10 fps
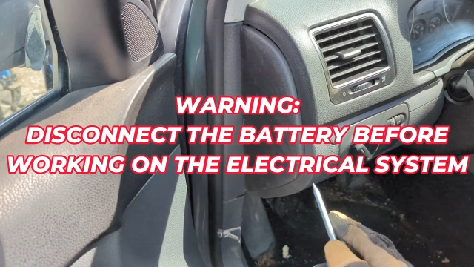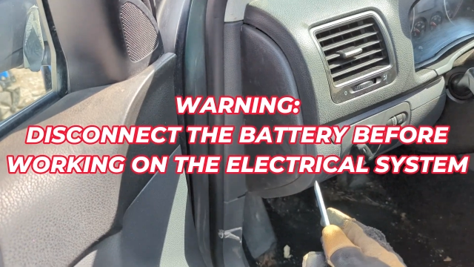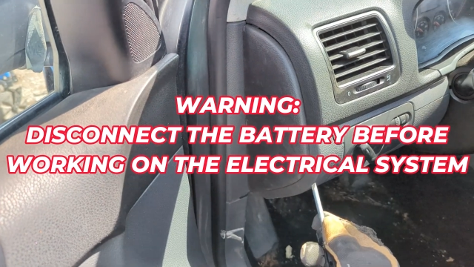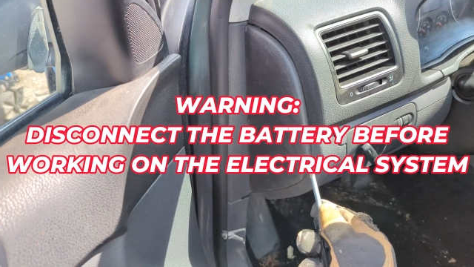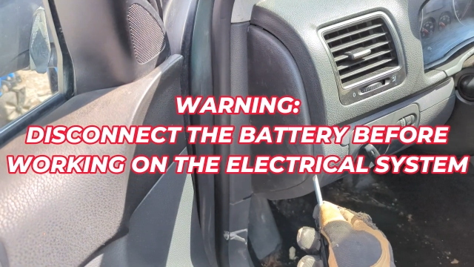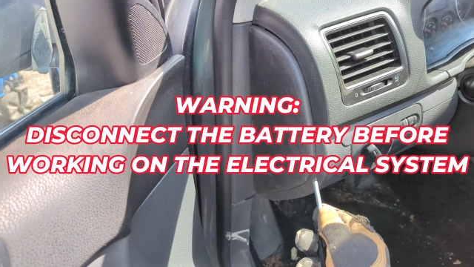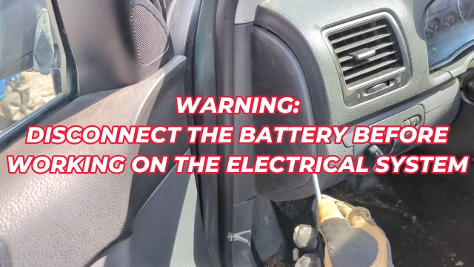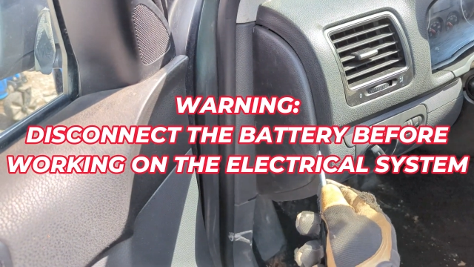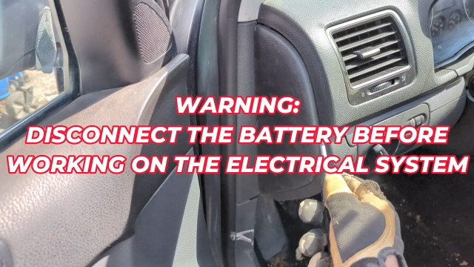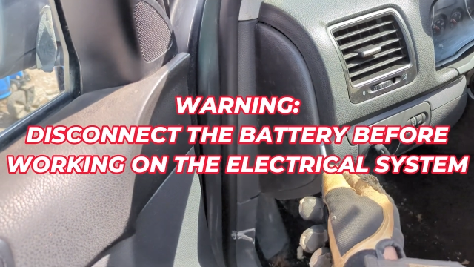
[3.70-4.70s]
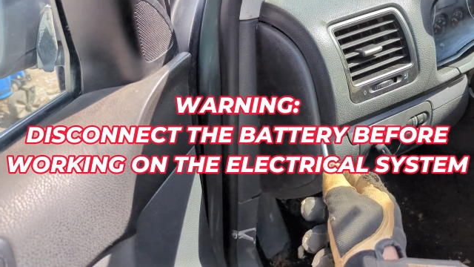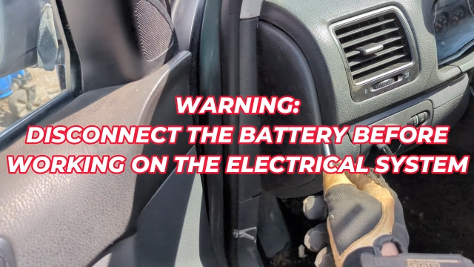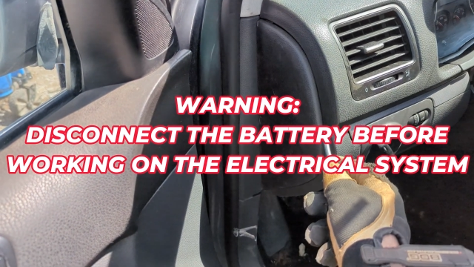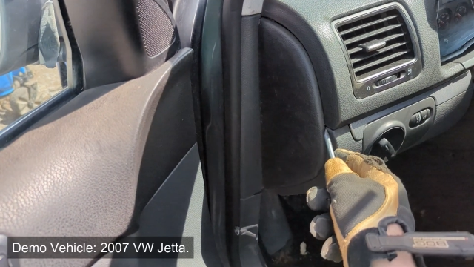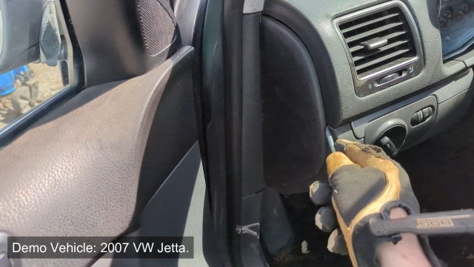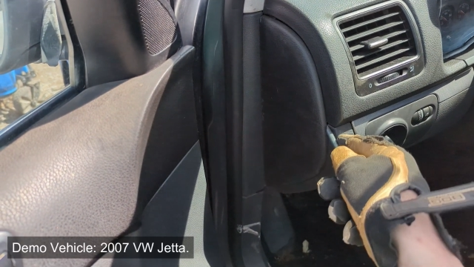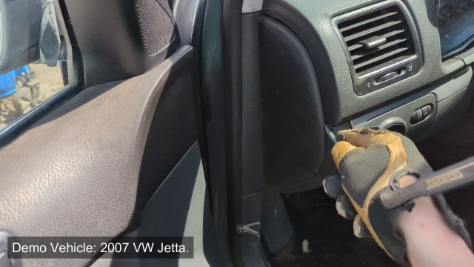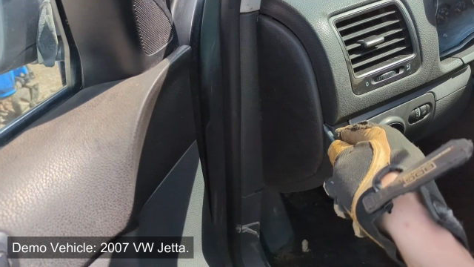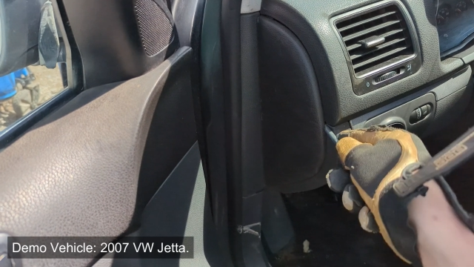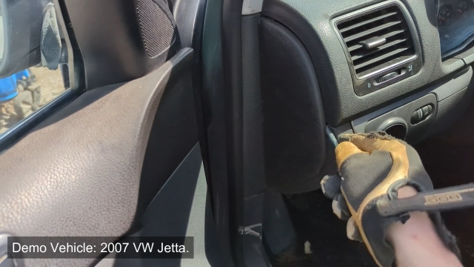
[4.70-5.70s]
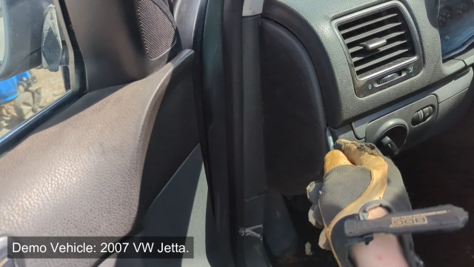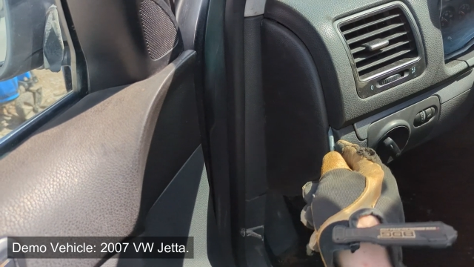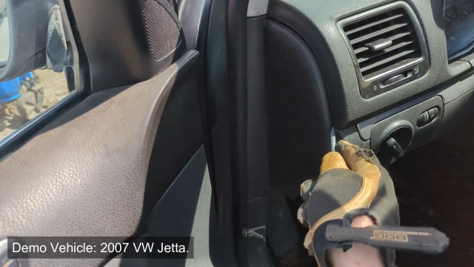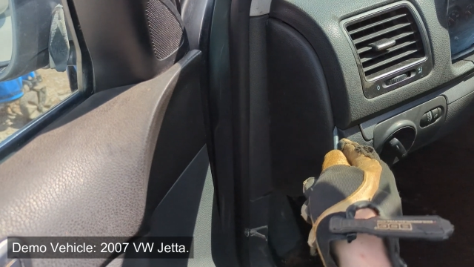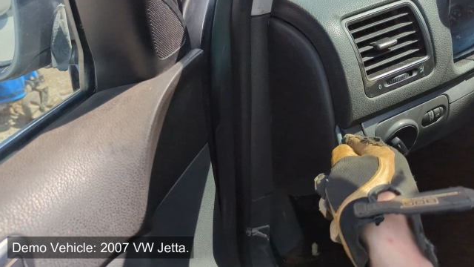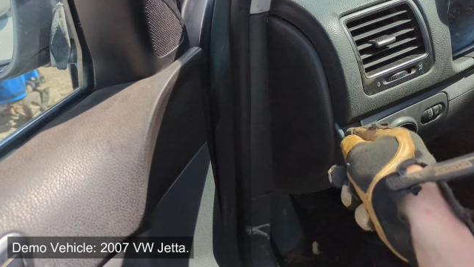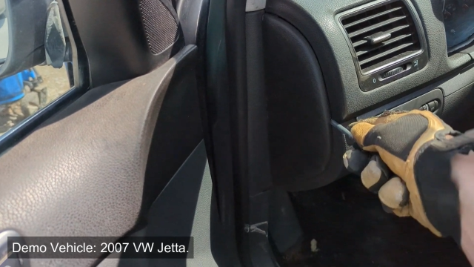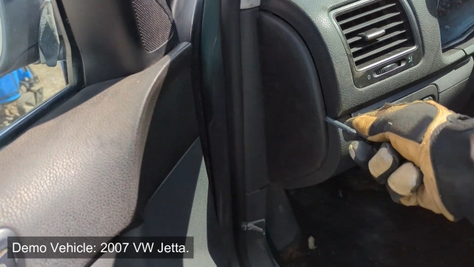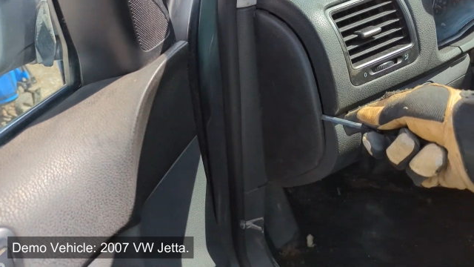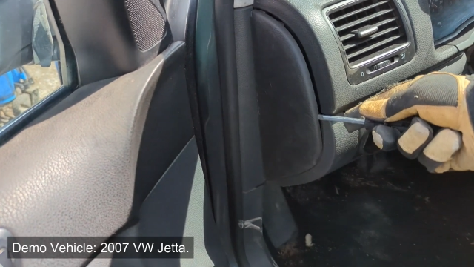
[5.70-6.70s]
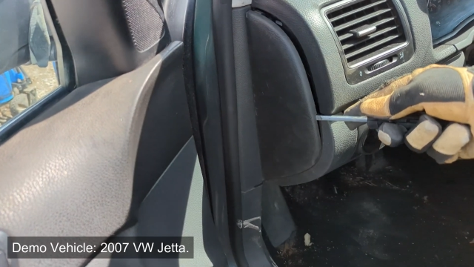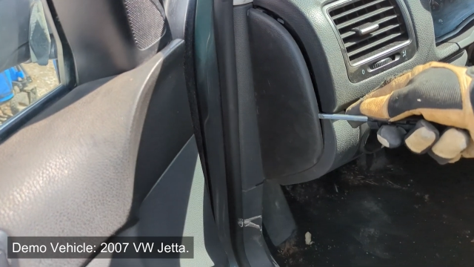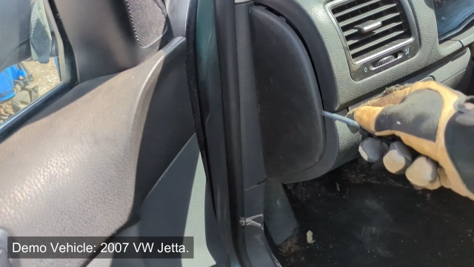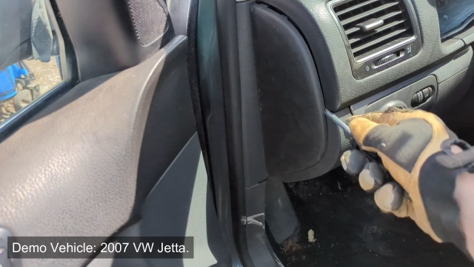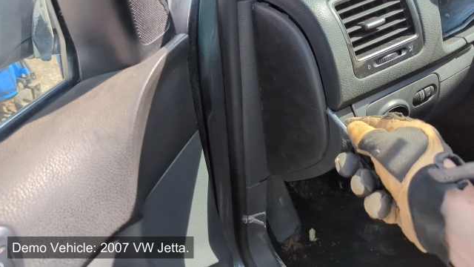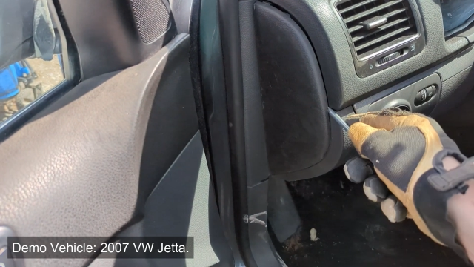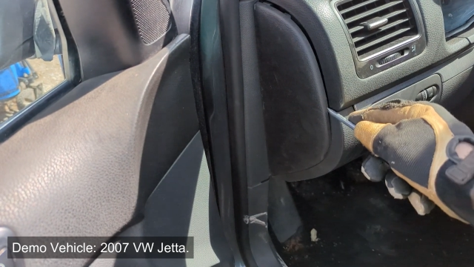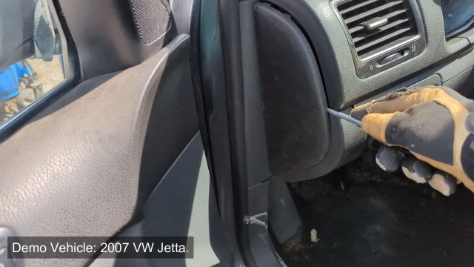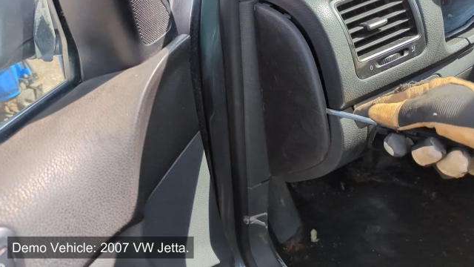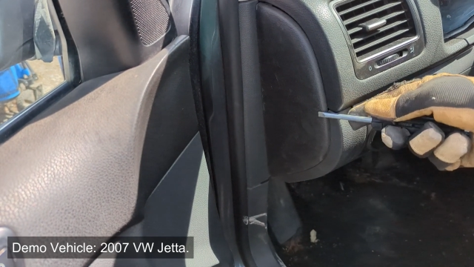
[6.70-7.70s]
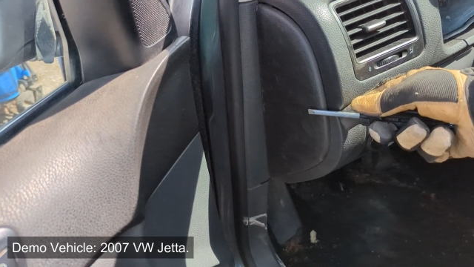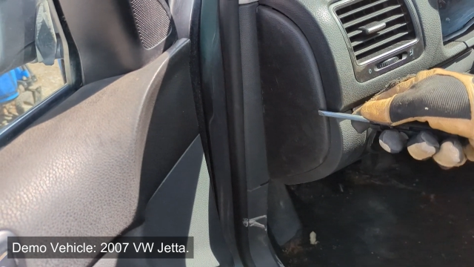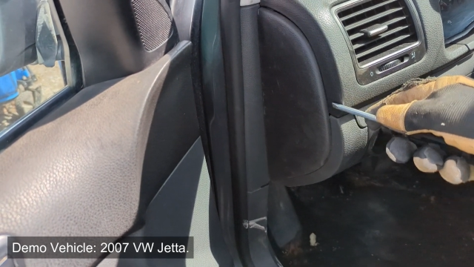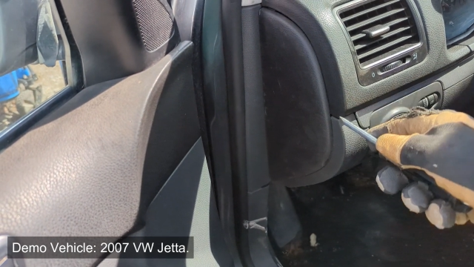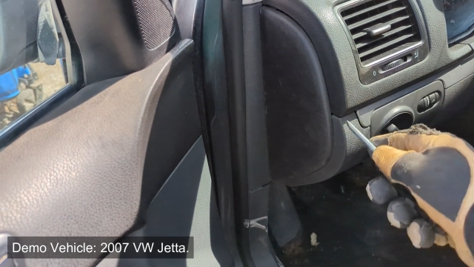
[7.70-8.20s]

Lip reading: (no speaker visible)